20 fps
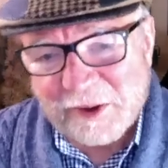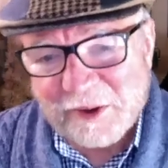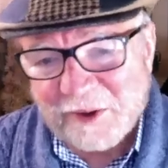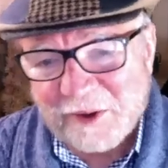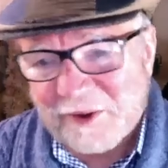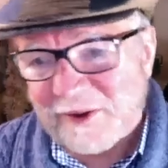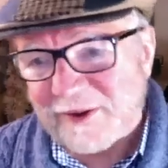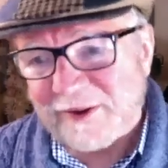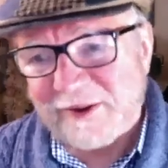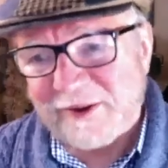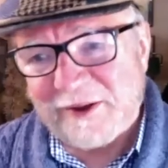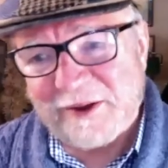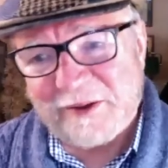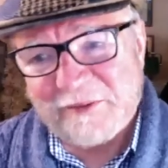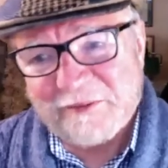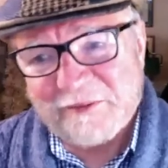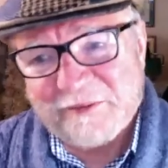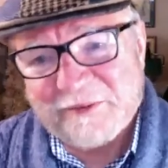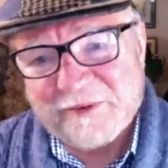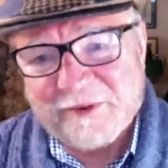you know, like,
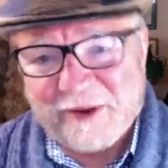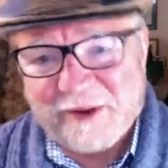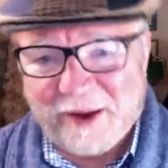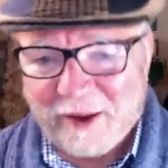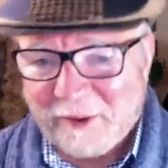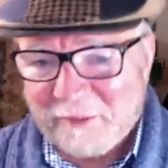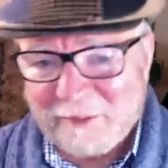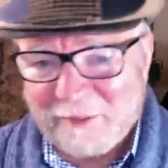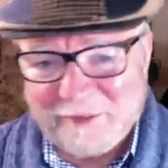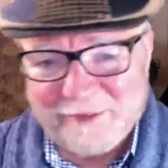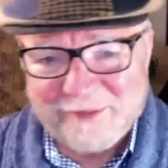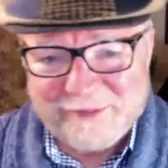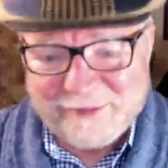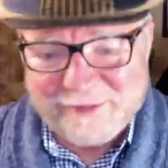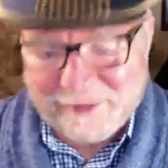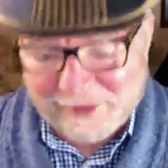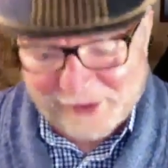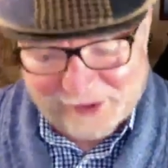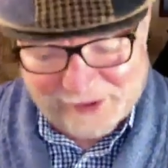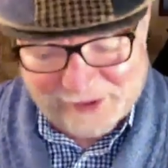
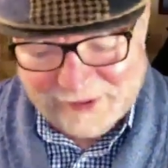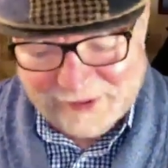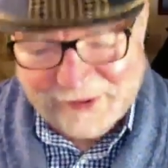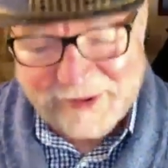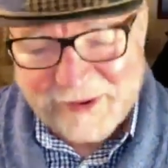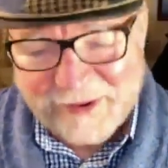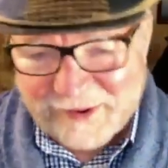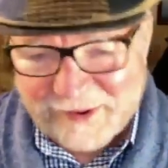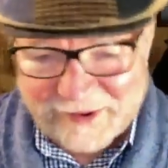I,